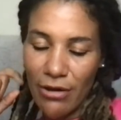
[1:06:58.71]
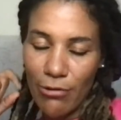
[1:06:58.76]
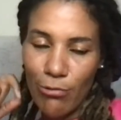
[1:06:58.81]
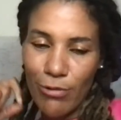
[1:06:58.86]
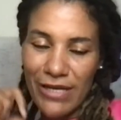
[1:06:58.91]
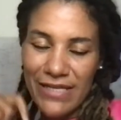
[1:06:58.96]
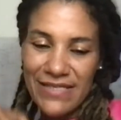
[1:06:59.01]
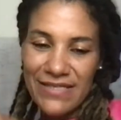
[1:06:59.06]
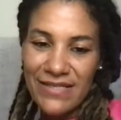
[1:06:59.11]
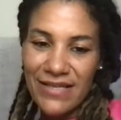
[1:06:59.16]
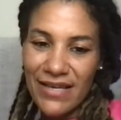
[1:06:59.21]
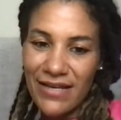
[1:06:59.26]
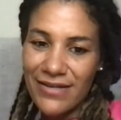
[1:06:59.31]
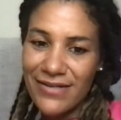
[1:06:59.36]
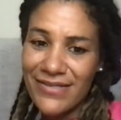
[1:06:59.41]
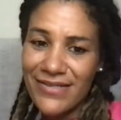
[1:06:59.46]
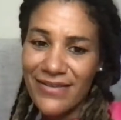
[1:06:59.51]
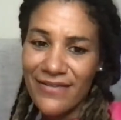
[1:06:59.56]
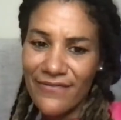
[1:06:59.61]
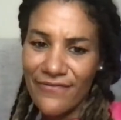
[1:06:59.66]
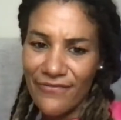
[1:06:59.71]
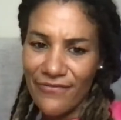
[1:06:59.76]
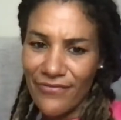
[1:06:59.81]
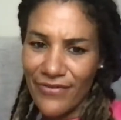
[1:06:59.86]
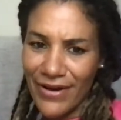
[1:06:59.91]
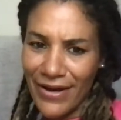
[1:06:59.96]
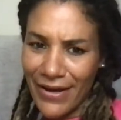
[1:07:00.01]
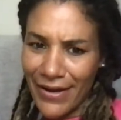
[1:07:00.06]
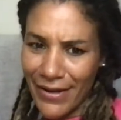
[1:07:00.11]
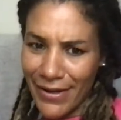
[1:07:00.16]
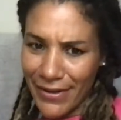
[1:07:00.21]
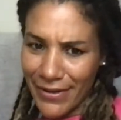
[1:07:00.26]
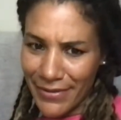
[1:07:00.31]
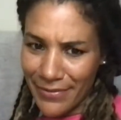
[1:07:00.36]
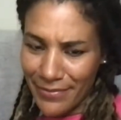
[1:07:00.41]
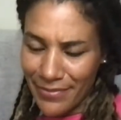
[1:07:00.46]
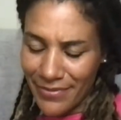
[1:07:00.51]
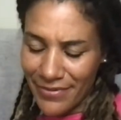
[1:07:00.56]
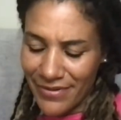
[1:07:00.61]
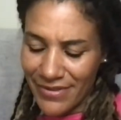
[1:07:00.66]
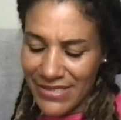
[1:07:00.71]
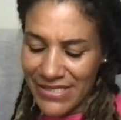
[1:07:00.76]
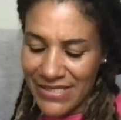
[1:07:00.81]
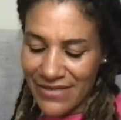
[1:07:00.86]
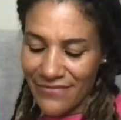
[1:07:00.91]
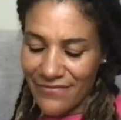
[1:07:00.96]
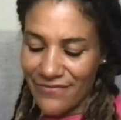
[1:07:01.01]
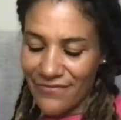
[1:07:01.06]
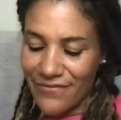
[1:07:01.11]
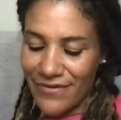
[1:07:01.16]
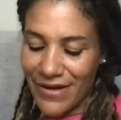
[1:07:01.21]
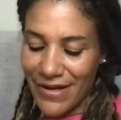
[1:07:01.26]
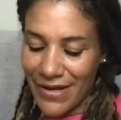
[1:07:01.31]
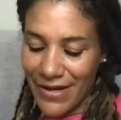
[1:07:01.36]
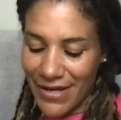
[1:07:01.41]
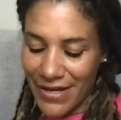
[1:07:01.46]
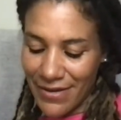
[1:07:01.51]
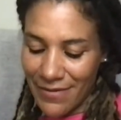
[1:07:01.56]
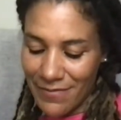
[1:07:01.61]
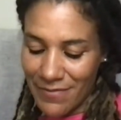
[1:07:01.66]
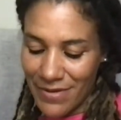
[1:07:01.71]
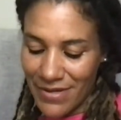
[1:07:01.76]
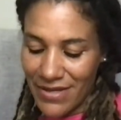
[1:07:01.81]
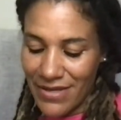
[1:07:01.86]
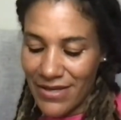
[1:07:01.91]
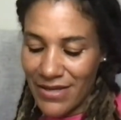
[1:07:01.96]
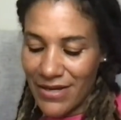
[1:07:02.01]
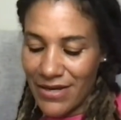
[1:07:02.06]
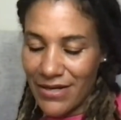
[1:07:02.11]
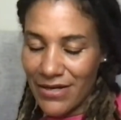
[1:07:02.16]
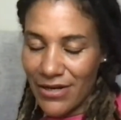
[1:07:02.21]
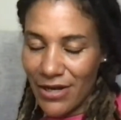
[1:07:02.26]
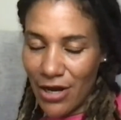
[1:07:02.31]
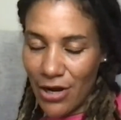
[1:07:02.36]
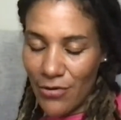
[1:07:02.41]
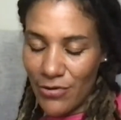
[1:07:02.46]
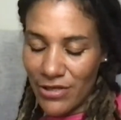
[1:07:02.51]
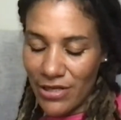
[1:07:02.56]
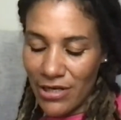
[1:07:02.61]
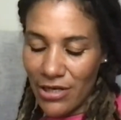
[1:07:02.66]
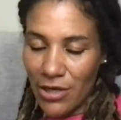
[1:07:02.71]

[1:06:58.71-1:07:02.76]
West End is a vibe. It's a vibe. Now the